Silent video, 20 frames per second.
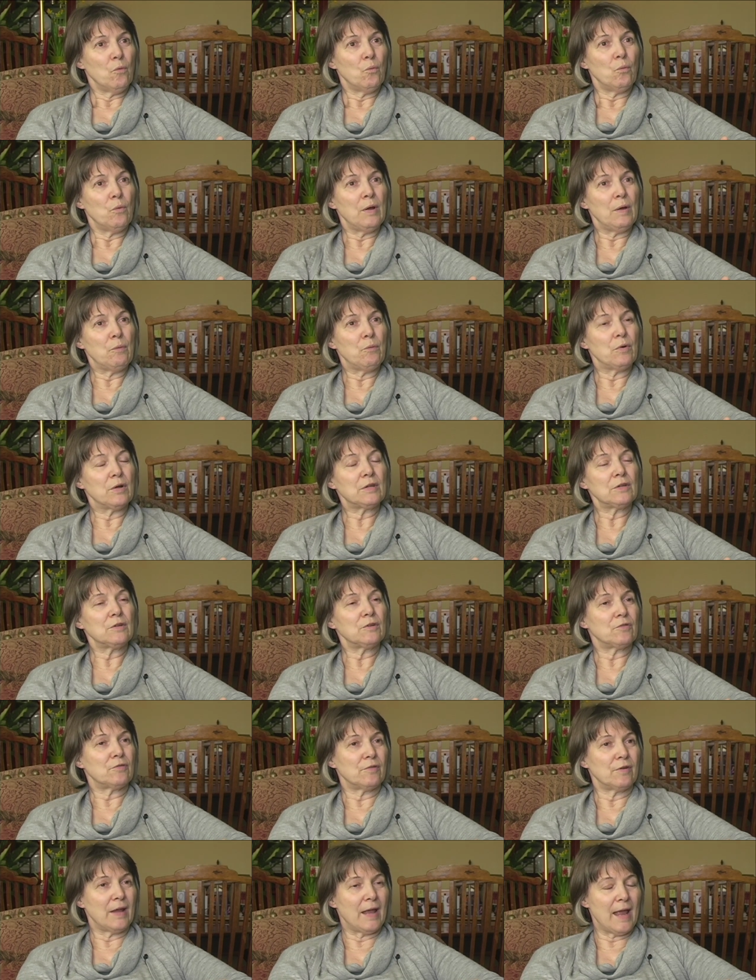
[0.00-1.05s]
We wouldn't
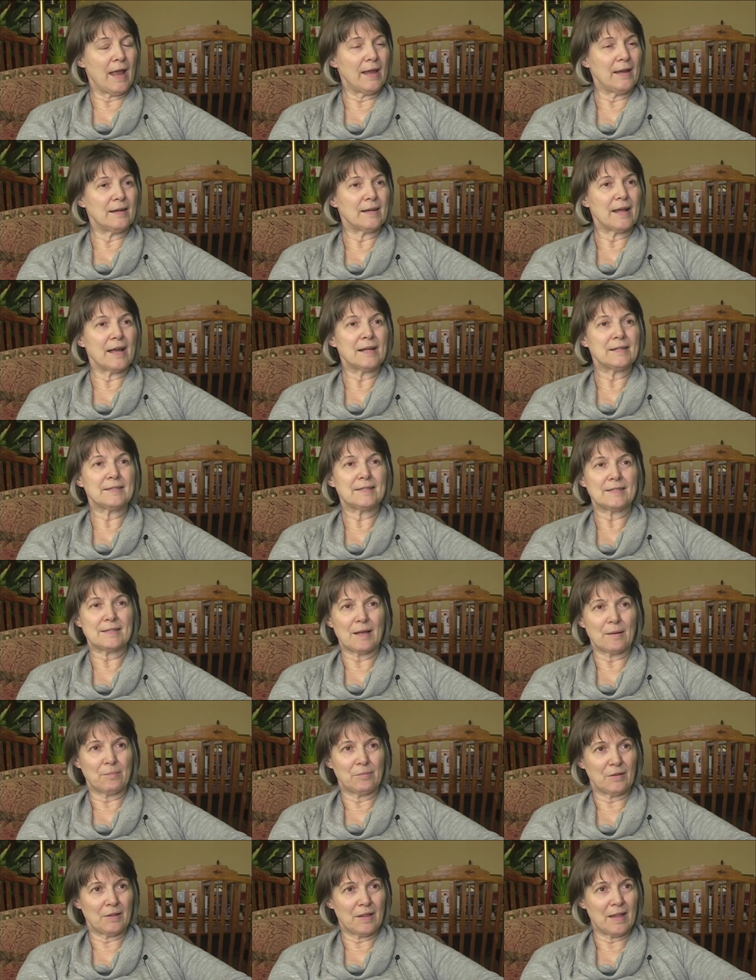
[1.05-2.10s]
create a
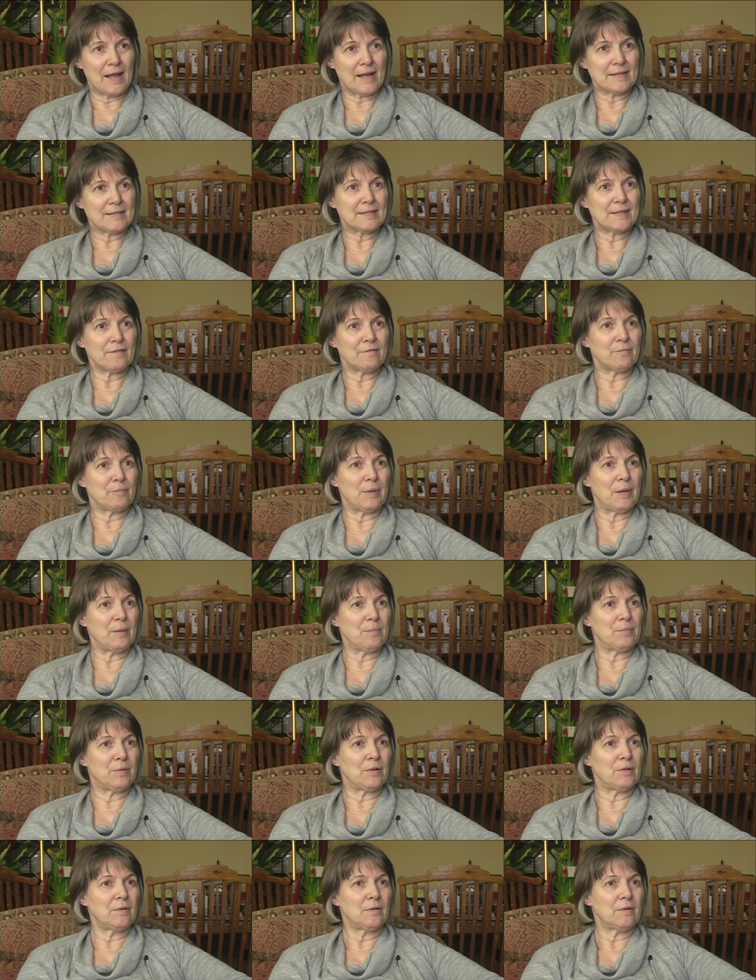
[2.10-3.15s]
subclass of
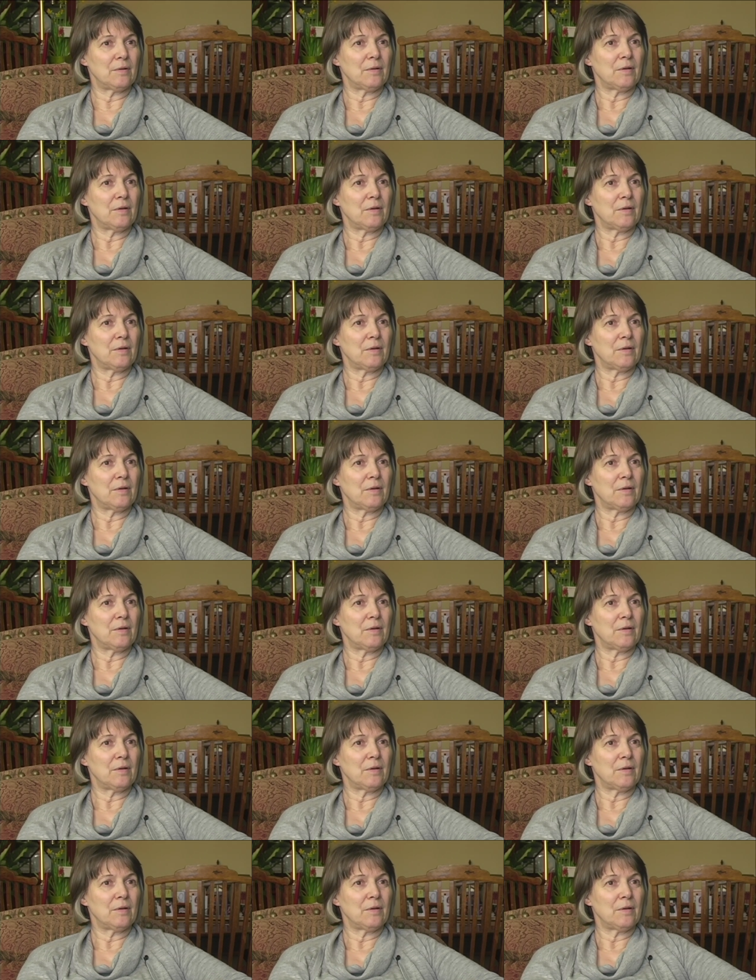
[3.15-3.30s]
people.